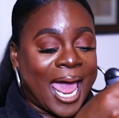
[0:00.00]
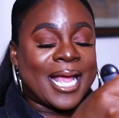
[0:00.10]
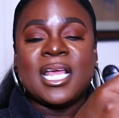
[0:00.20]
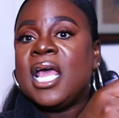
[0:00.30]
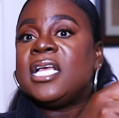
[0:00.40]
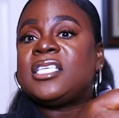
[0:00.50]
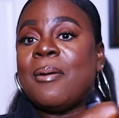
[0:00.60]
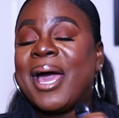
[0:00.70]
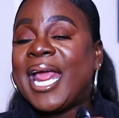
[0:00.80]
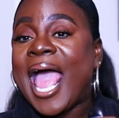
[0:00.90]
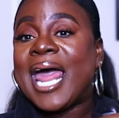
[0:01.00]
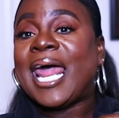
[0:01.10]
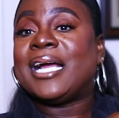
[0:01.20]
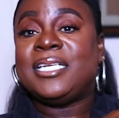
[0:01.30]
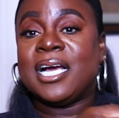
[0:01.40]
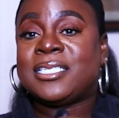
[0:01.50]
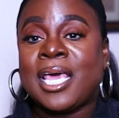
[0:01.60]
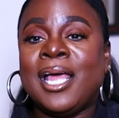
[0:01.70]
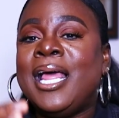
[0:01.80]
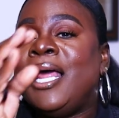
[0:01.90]
Like somebody had like a dust,
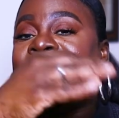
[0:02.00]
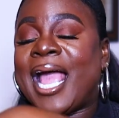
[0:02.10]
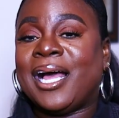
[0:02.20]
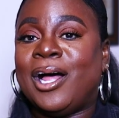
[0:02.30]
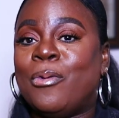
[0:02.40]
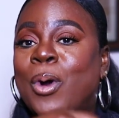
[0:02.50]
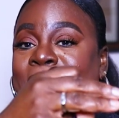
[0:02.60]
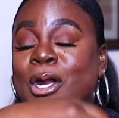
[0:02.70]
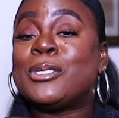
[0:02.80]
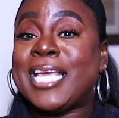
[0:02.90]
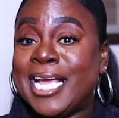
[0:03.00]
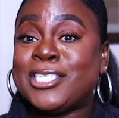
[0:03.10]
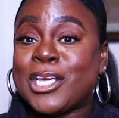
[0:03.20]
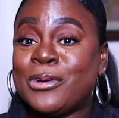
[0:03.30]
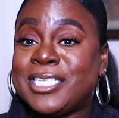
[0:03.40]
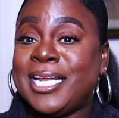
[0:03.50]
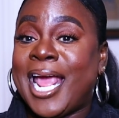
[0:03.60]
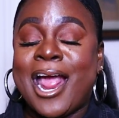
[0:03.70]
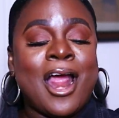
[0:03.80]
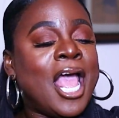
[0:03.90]
like one of those inserts in
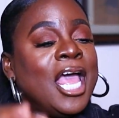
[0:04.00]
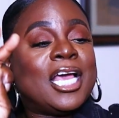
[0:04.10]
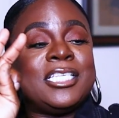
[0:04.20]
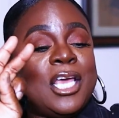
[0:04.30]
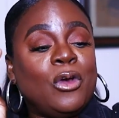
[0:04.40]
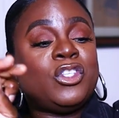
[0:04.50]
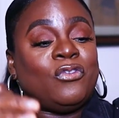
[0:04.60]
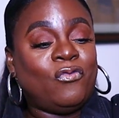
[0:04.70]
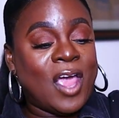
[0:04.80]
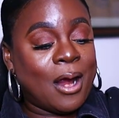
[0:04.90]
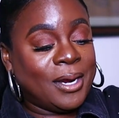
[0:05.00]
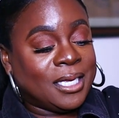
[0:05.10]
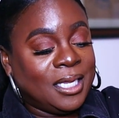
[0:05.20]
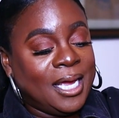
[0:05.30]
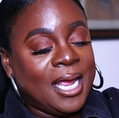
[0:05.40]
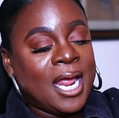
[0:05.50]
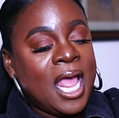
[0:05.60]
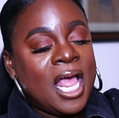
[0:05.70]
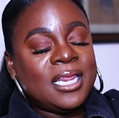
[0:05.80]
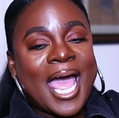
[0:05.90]
there, because it was very clean.
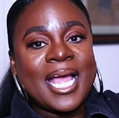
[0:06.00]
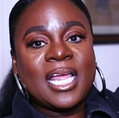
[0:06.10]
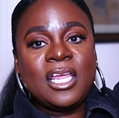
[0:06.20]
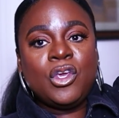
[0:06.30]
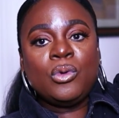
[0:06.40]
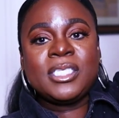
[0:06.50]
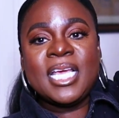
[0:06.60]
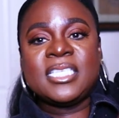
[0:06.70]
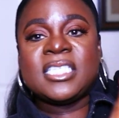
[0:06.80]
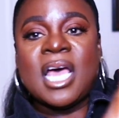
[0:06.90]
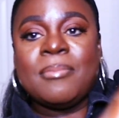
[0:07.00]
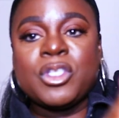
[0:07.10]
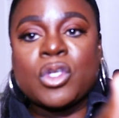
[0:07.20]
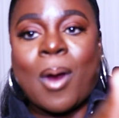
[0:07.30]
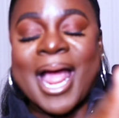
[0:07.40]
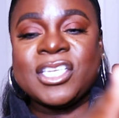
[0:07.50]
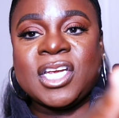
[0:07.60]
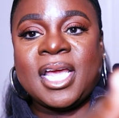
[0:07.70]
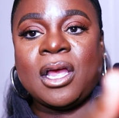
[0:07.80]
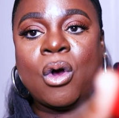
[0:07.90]
Like, you see some
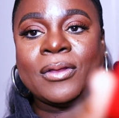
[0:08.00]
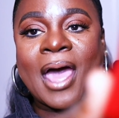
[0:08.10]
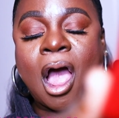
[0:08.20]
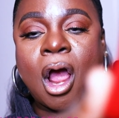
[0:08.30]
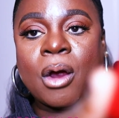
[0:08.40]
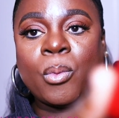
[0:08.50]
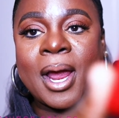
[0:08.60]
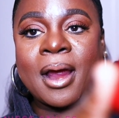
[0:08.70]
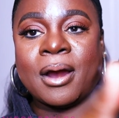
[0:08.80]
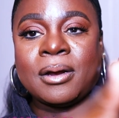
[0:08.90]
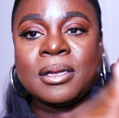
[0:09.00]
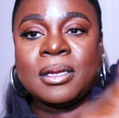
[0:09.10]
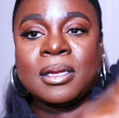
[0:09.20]
scratching on the hardware.